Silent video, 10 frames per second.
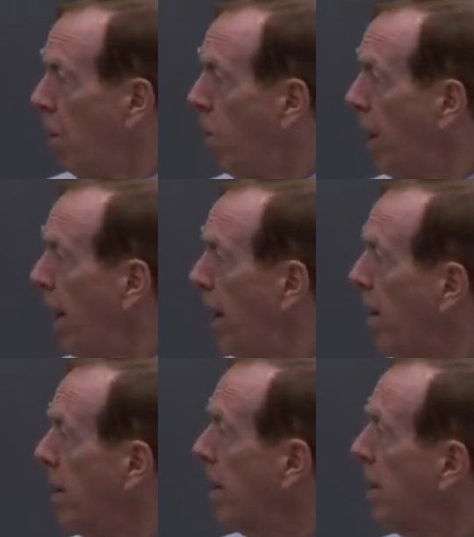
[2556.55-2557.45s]

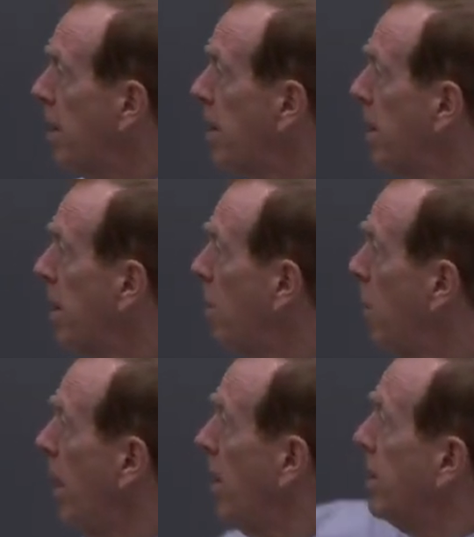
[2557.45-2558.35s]
Where
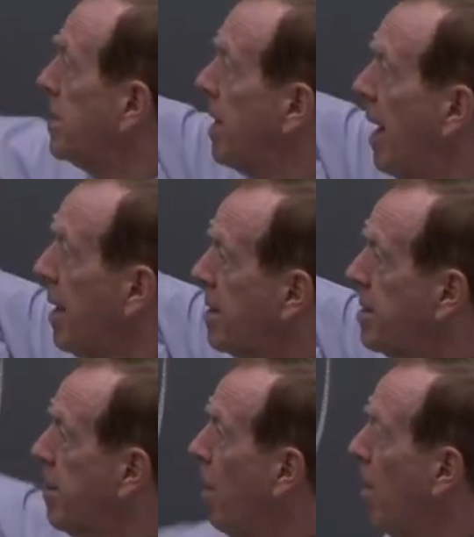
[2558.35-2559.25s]
is that
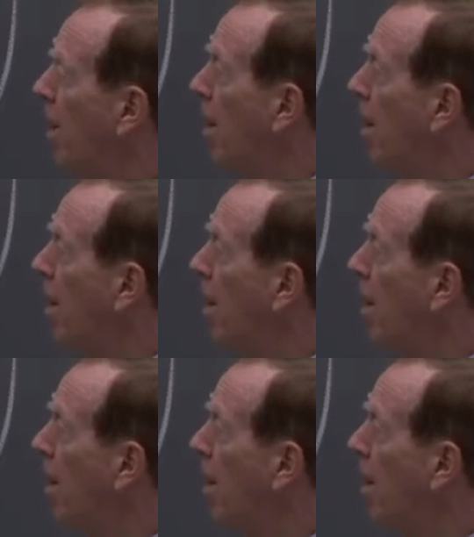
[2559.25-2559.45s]
0?